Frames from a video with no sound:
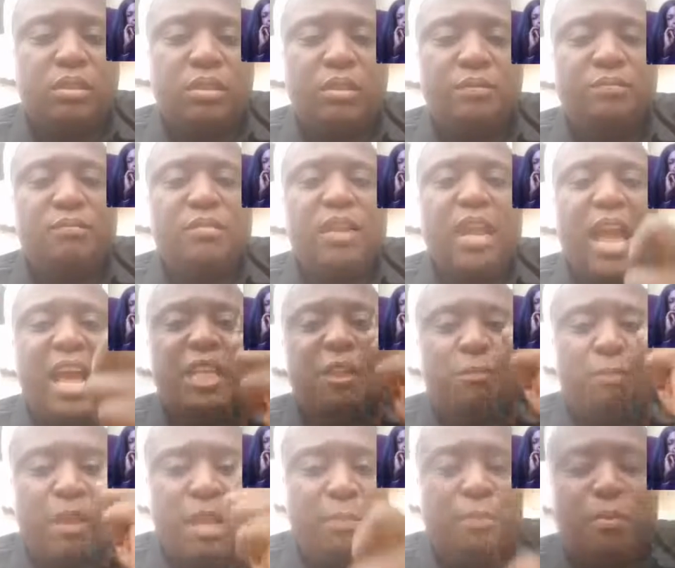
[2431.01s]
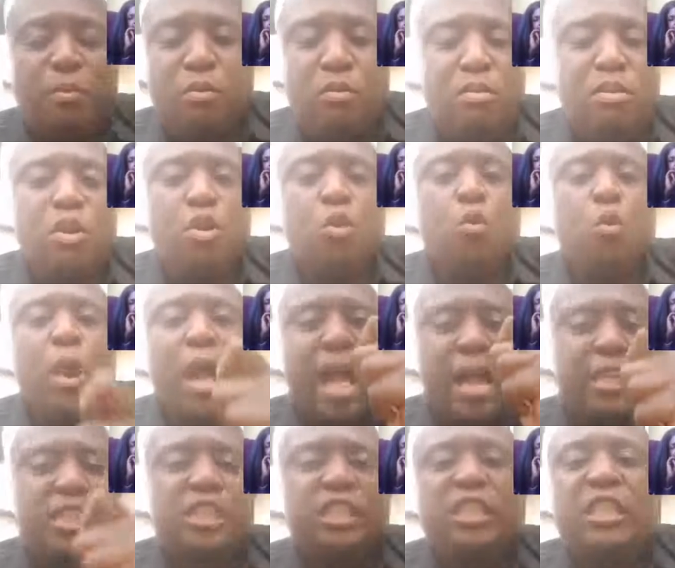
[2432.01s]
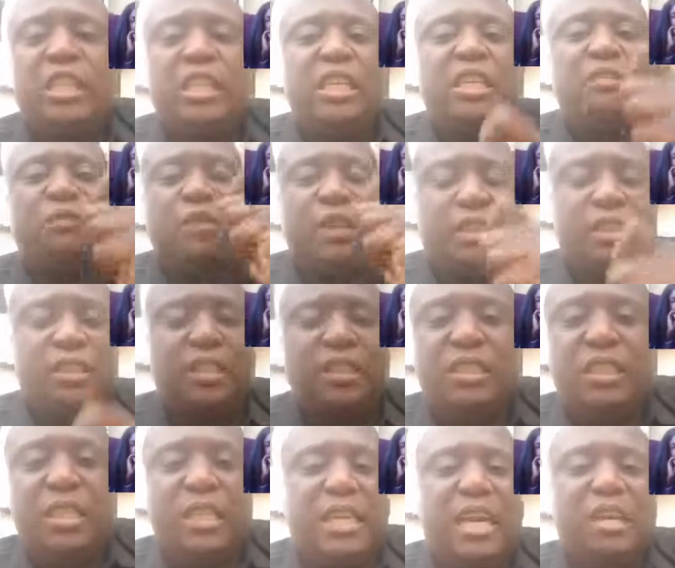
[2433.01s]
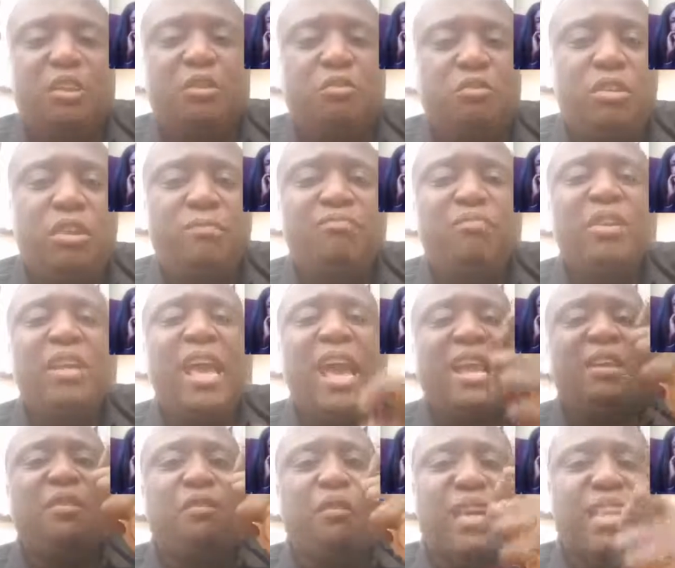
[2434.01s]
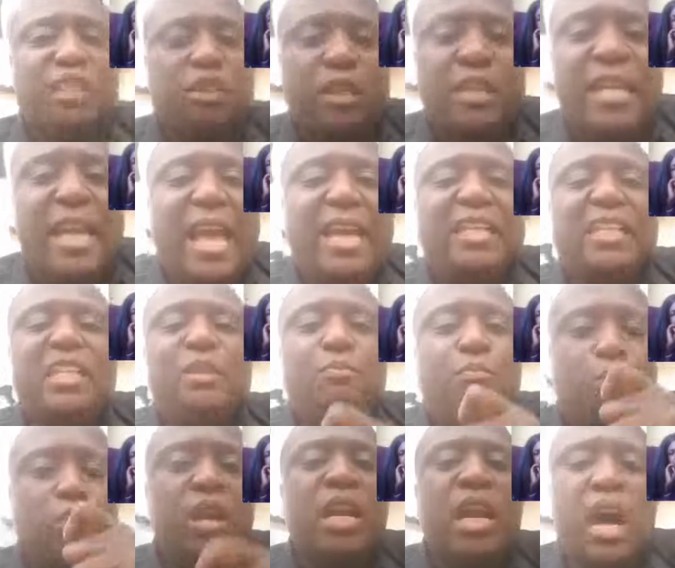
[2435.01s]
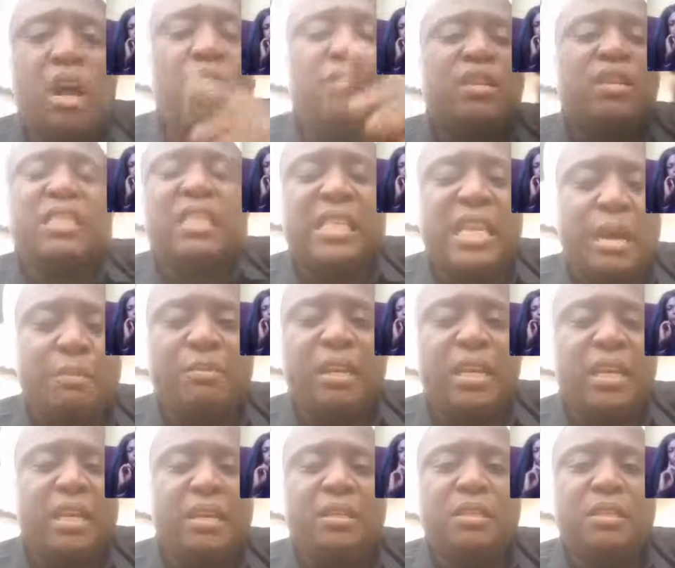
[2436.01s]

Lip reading: as people who actually invested in the country and eventually actually brought it out of the slum that it is.